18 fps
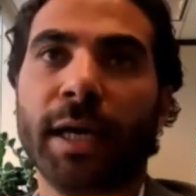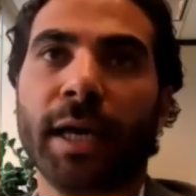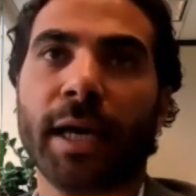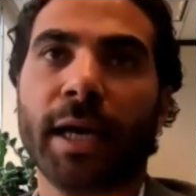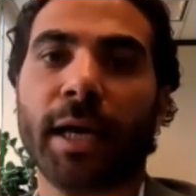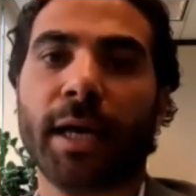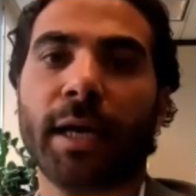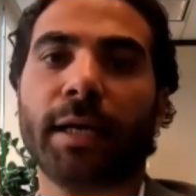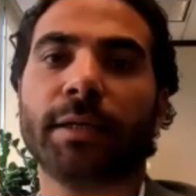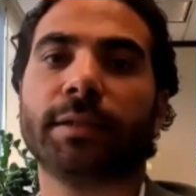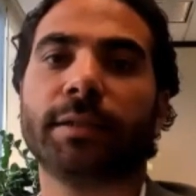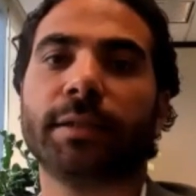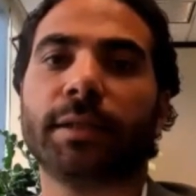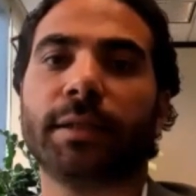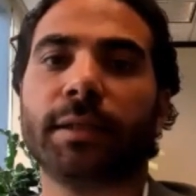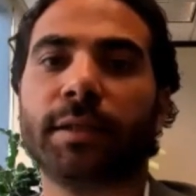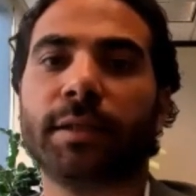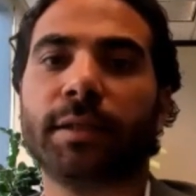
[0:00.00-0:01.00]
and
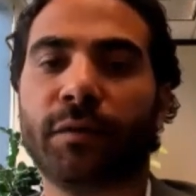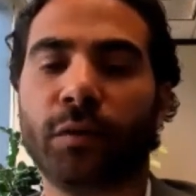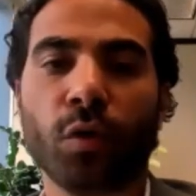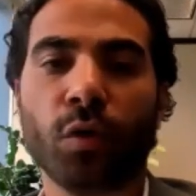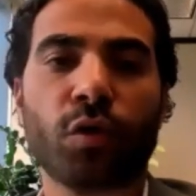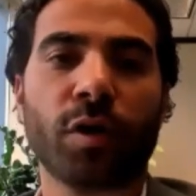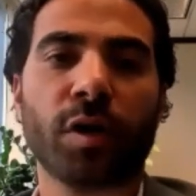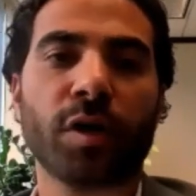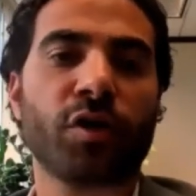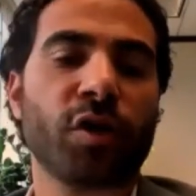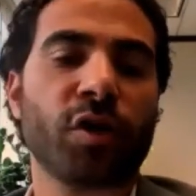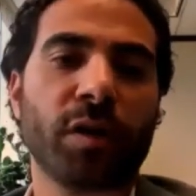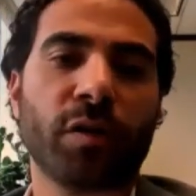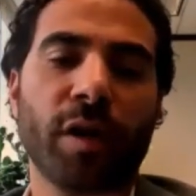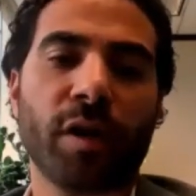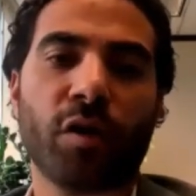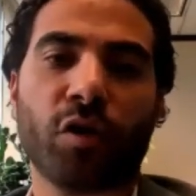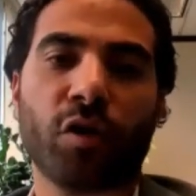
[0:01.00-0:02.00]
the future
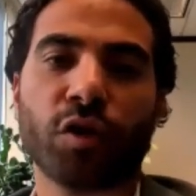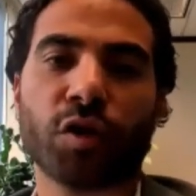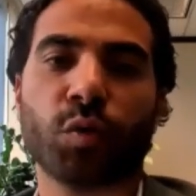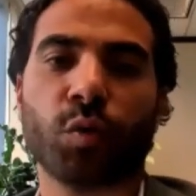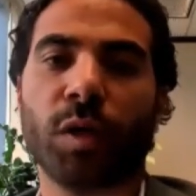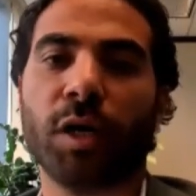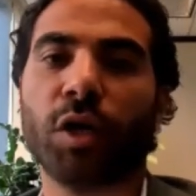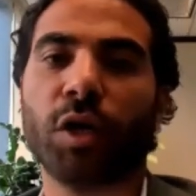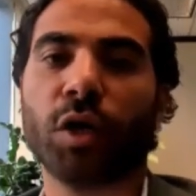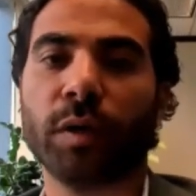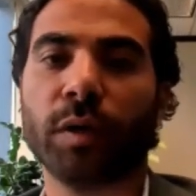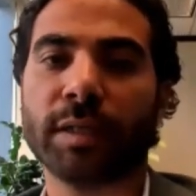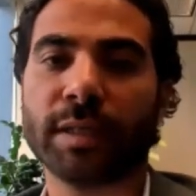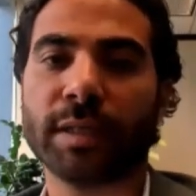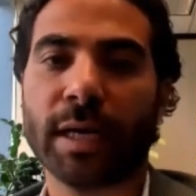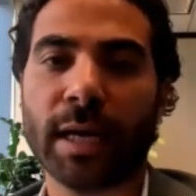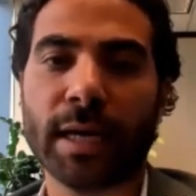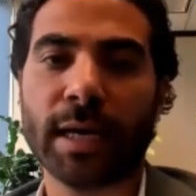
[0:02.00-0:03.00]
generations will know
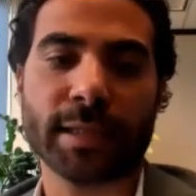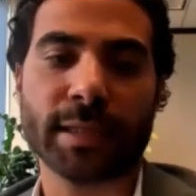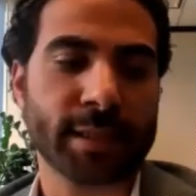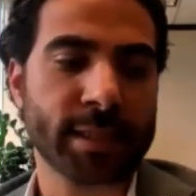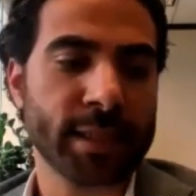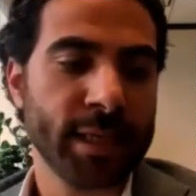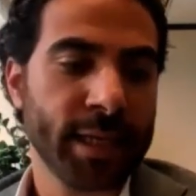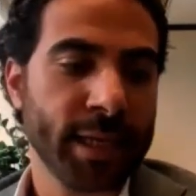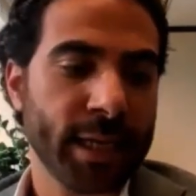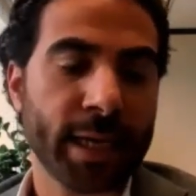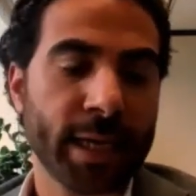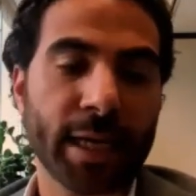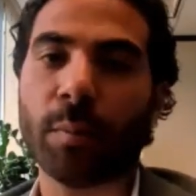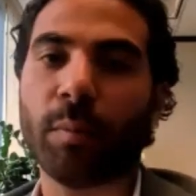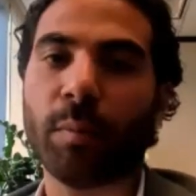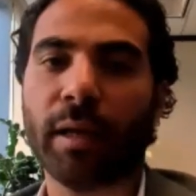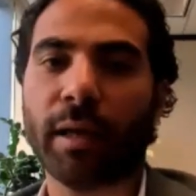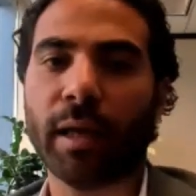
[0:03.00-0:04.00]
it as an
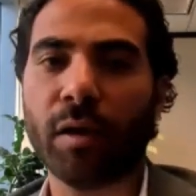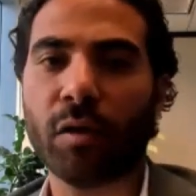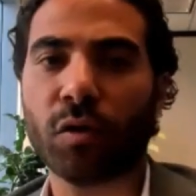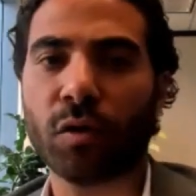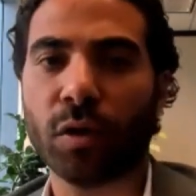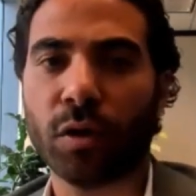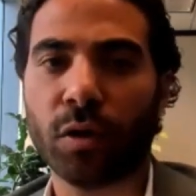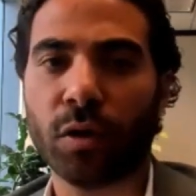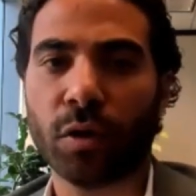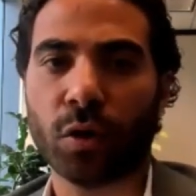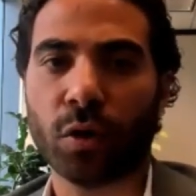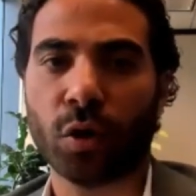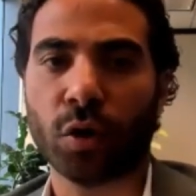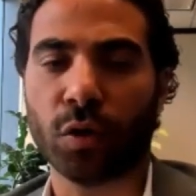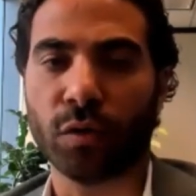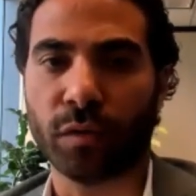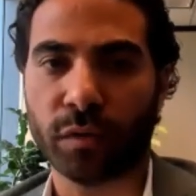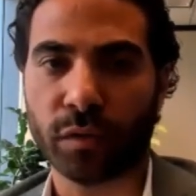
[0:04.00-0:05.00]
application
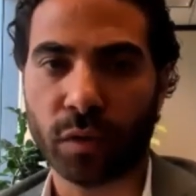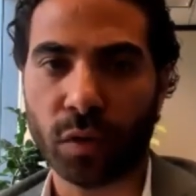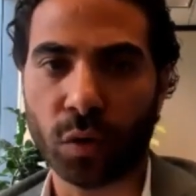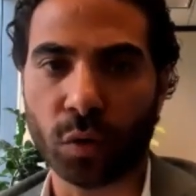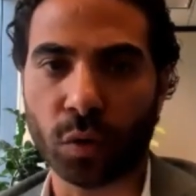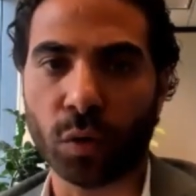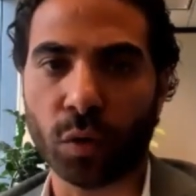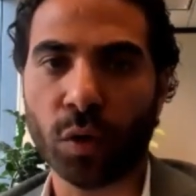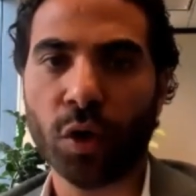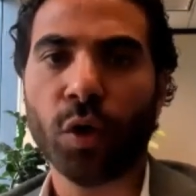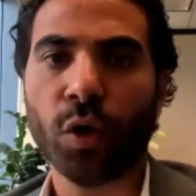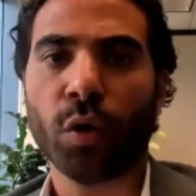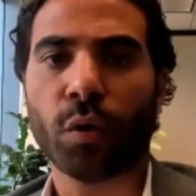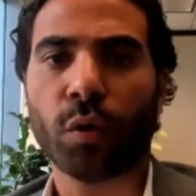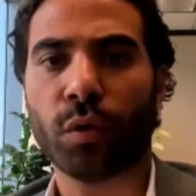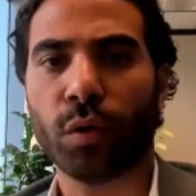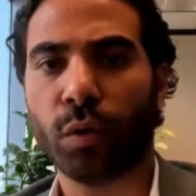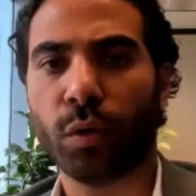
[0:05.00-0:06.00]
on the phone
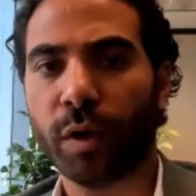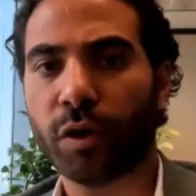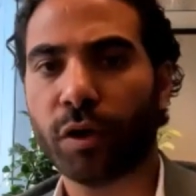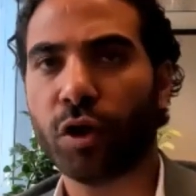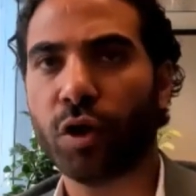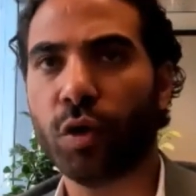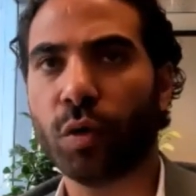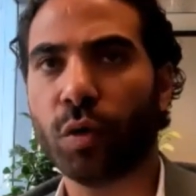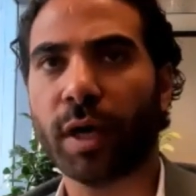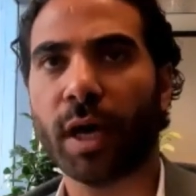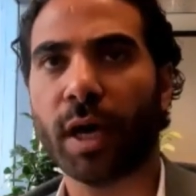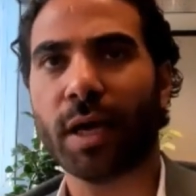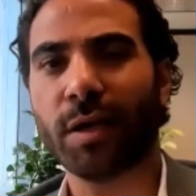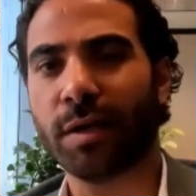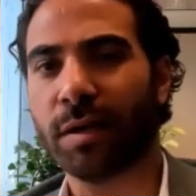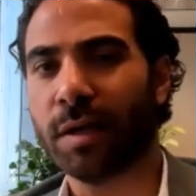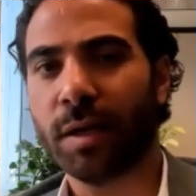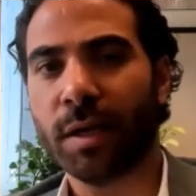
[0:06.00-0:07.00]
through which you
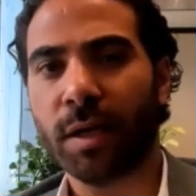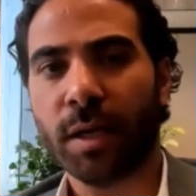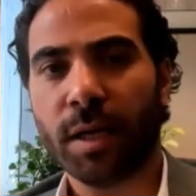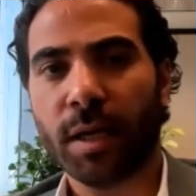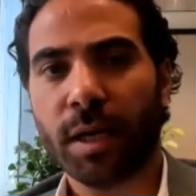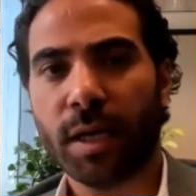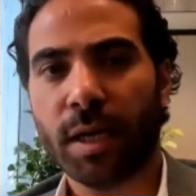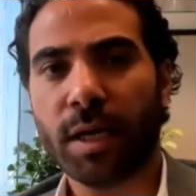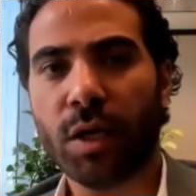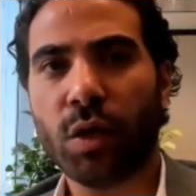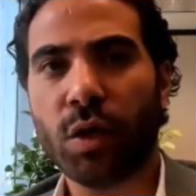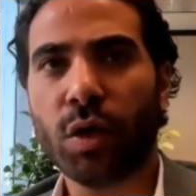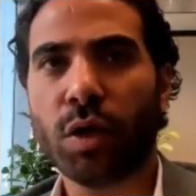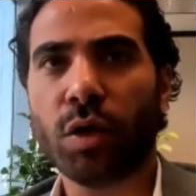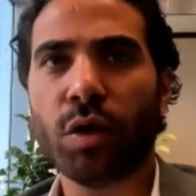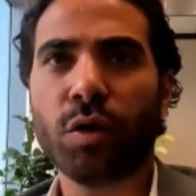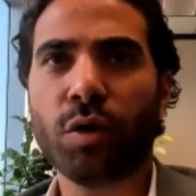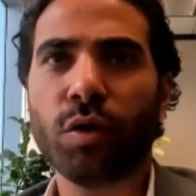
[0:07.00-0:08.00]

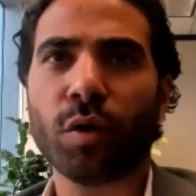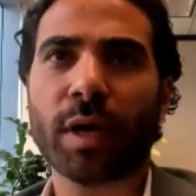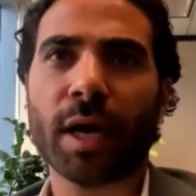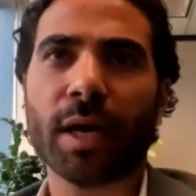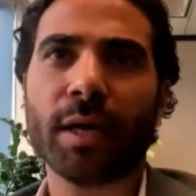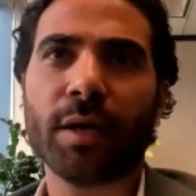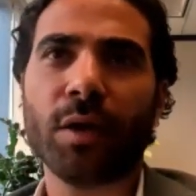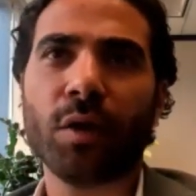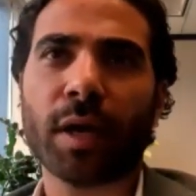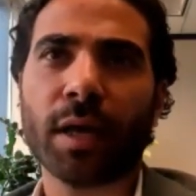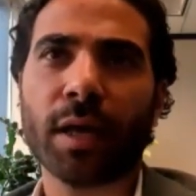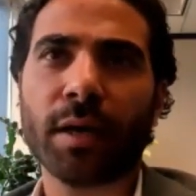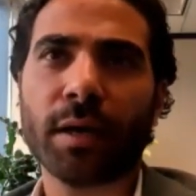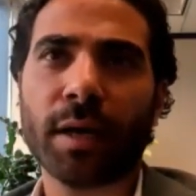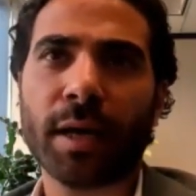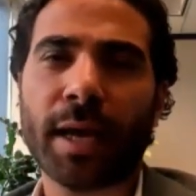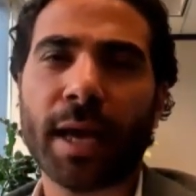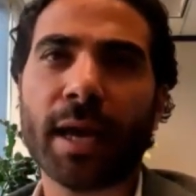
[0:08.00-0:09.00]
can
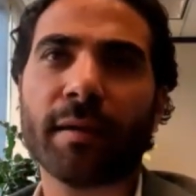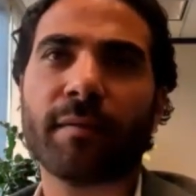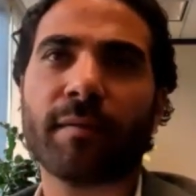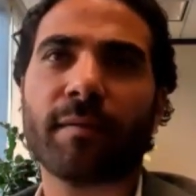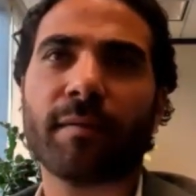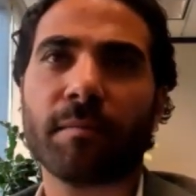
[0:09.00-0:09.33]
get